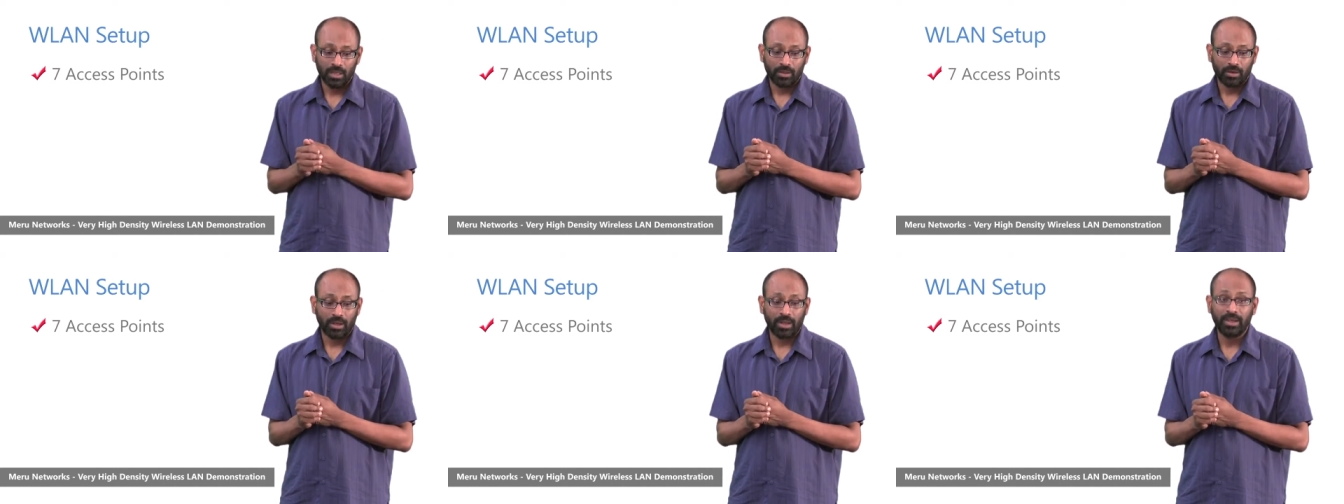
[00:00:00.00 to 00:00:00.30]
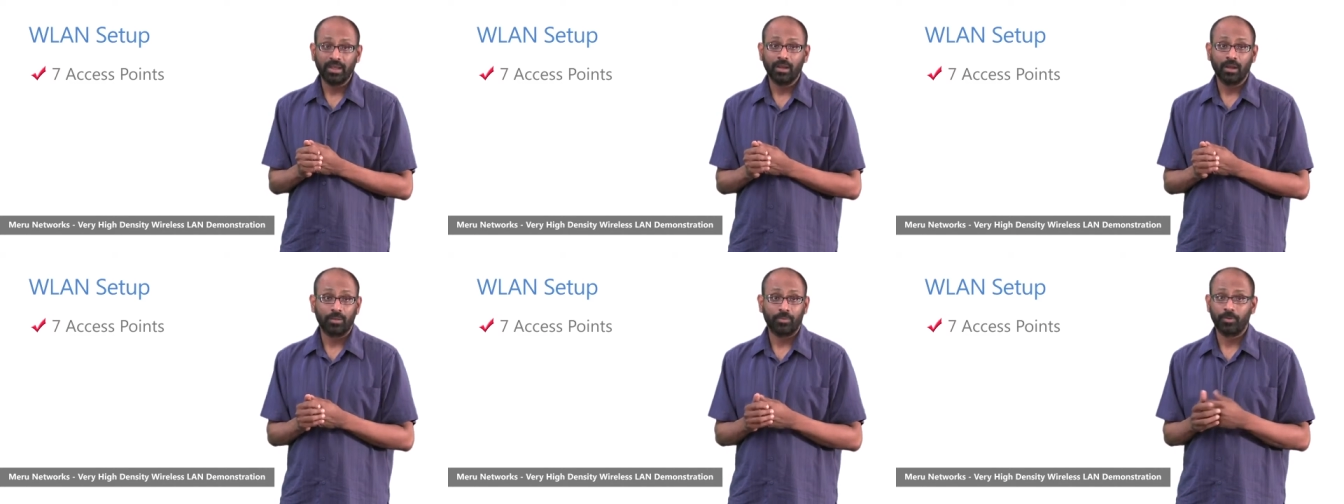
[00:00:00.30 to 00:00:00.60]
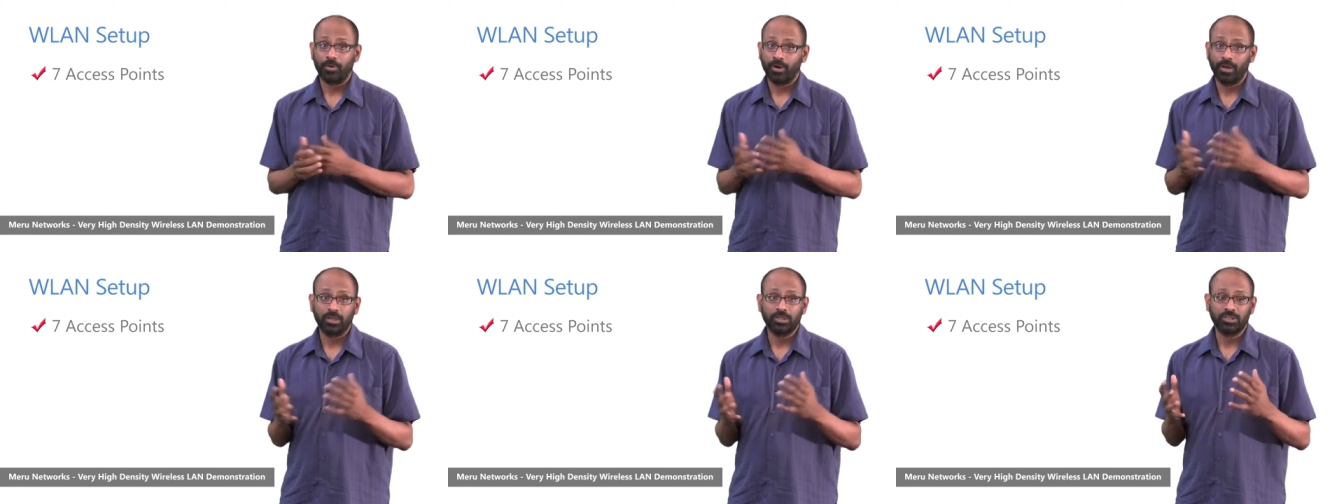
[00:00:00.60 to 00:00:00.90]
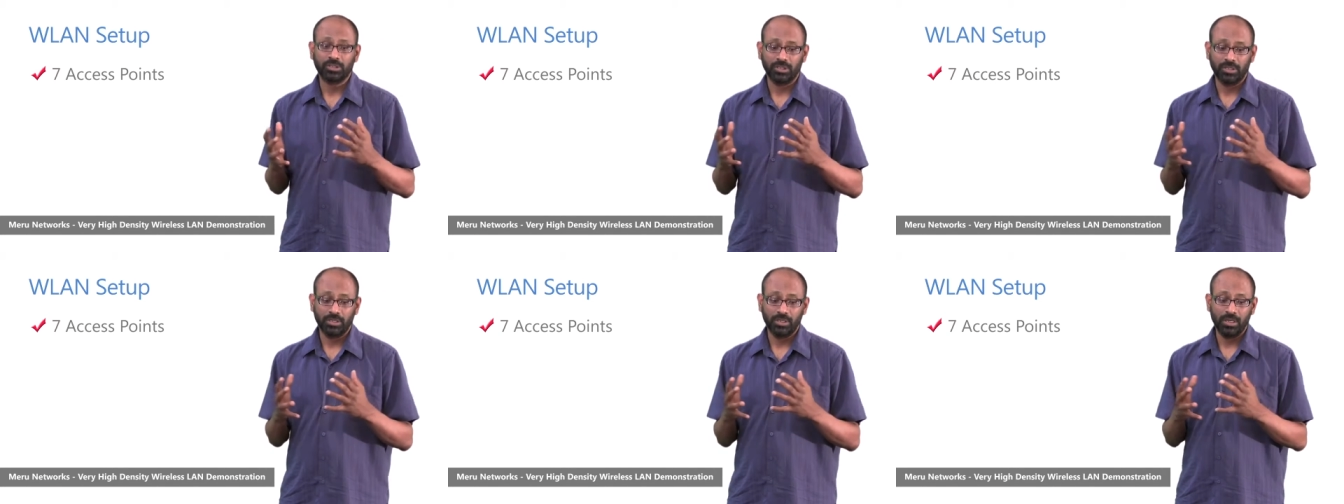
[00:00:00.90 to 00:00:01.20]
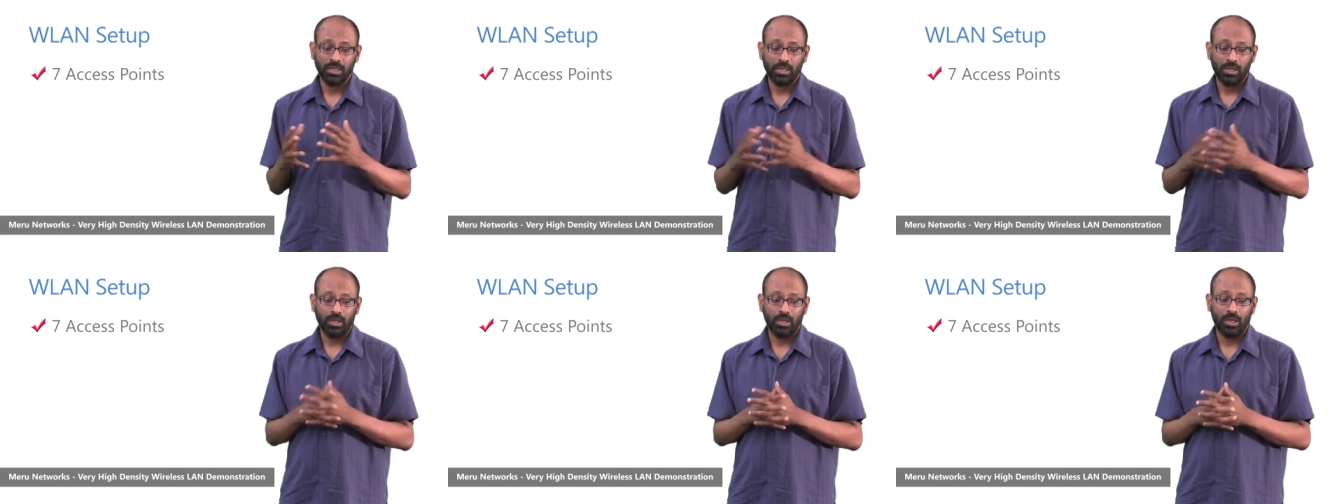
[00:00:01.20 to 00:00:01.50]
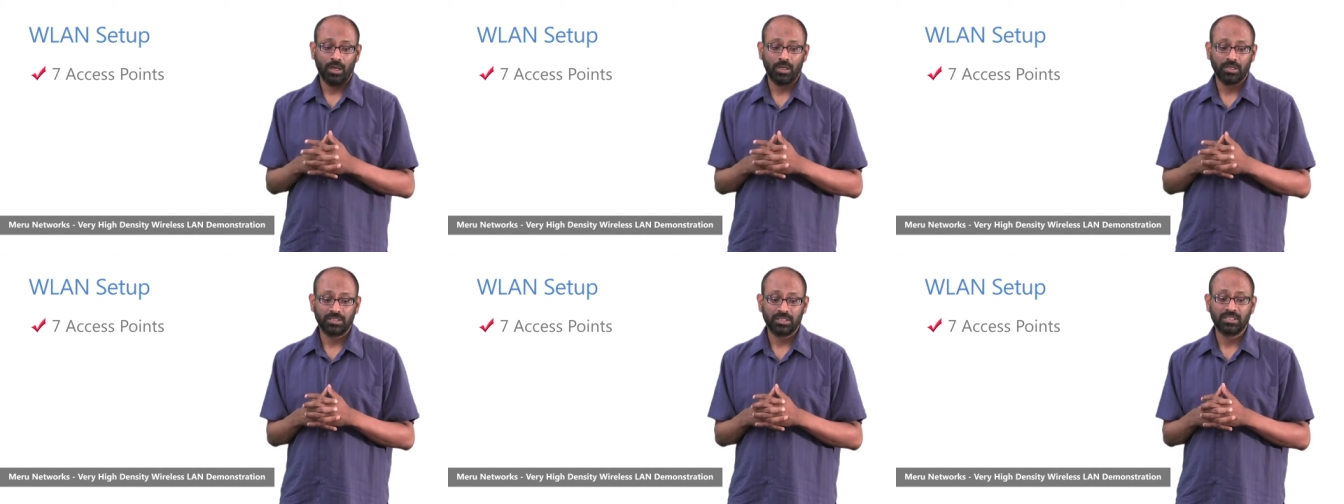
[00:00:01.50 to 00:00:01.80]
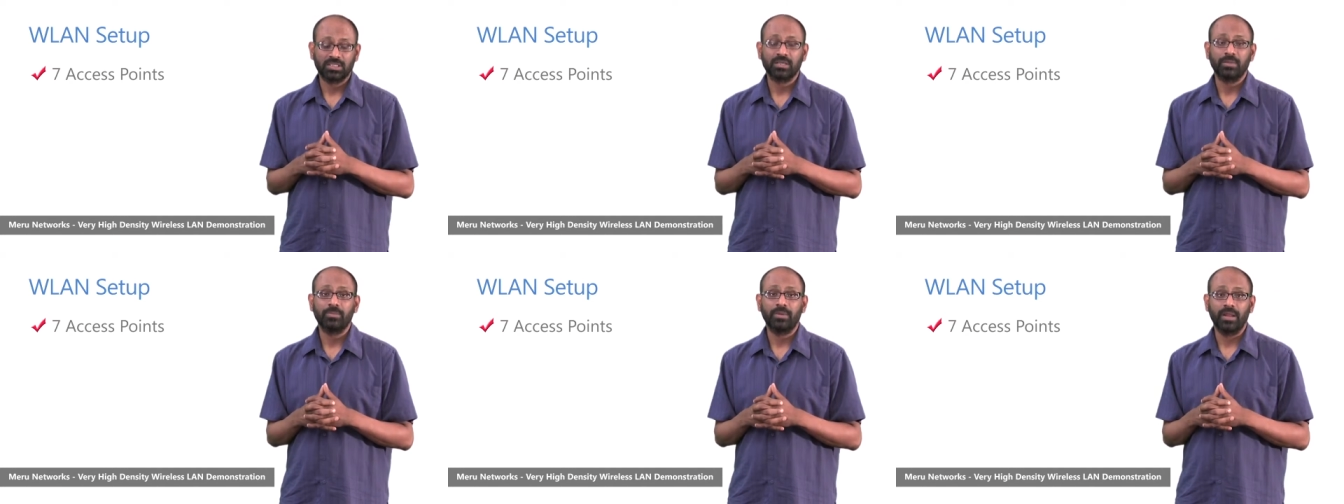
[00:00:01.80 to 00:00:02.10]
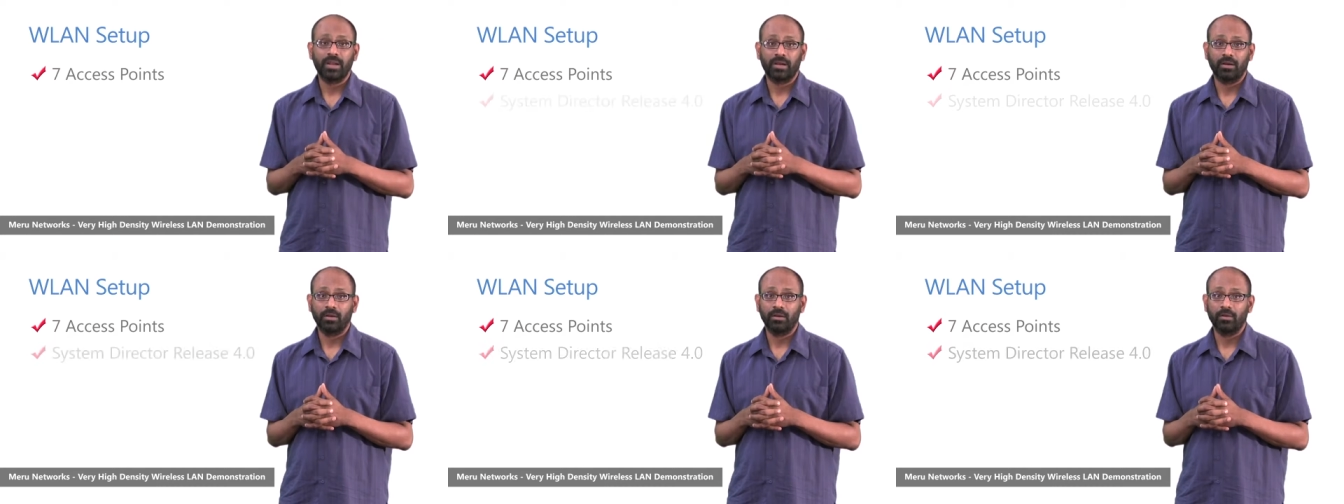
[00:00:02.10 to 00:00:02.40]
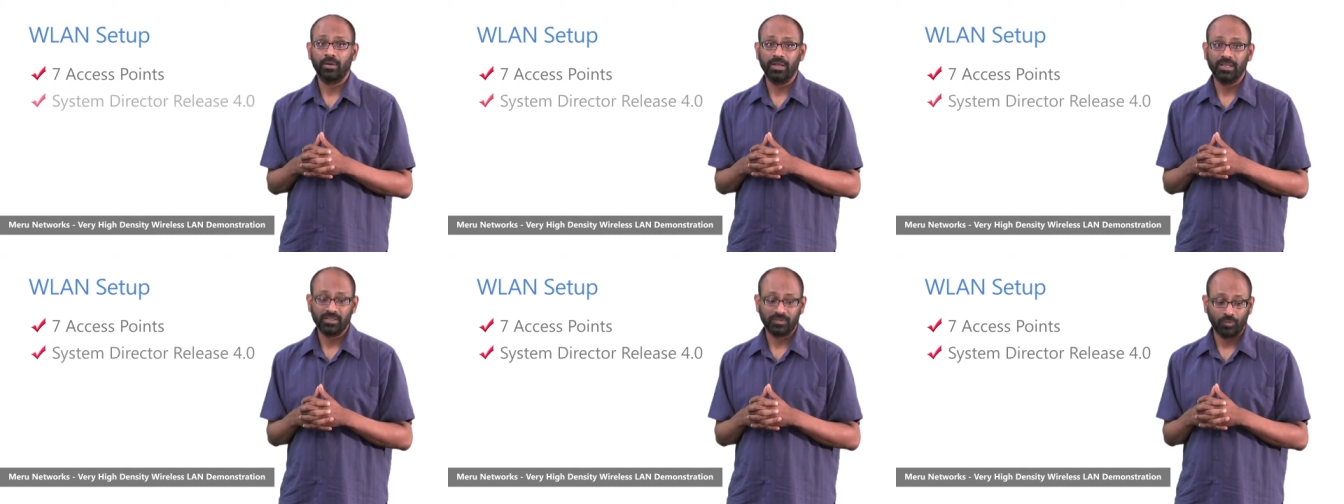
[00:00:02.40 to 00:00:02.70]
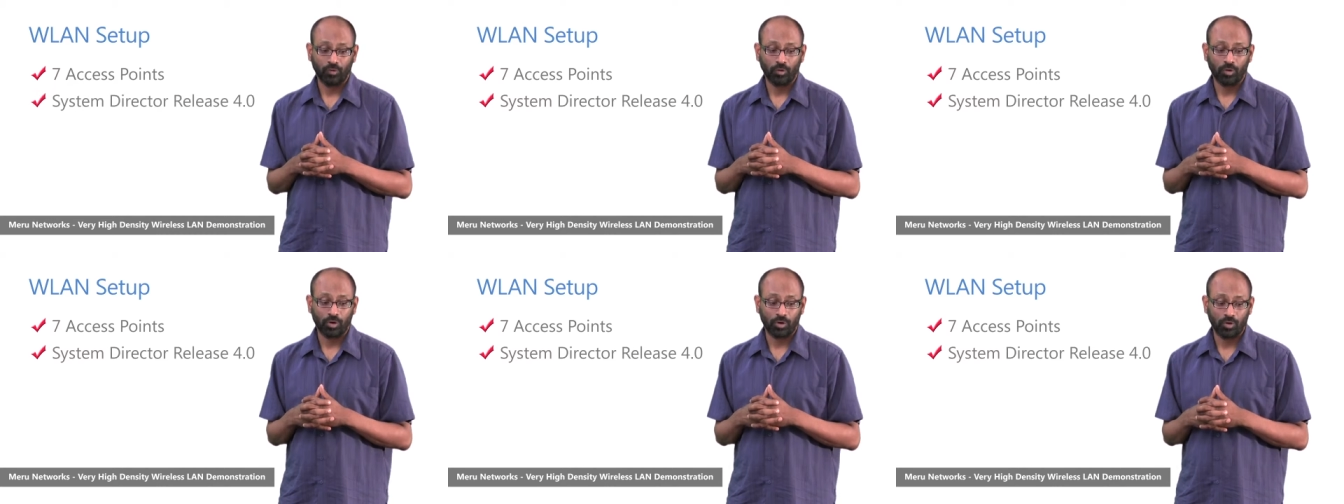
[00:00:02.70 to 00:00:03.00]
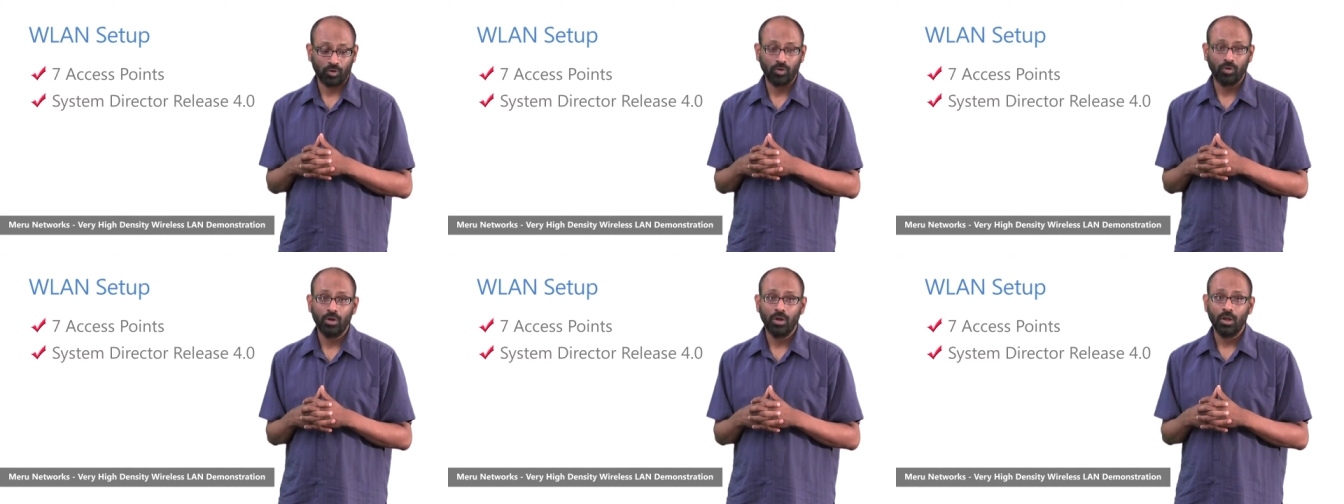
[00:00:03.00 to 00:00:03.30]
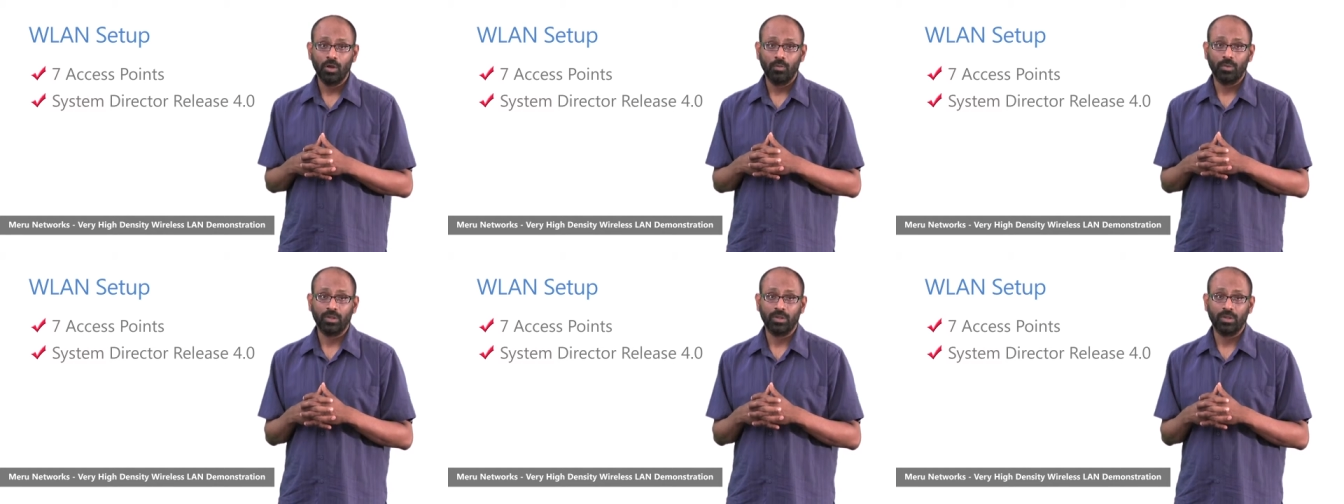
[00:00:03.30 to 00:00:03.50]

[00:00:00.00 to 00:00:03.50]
Running our production uh, system director release 4.0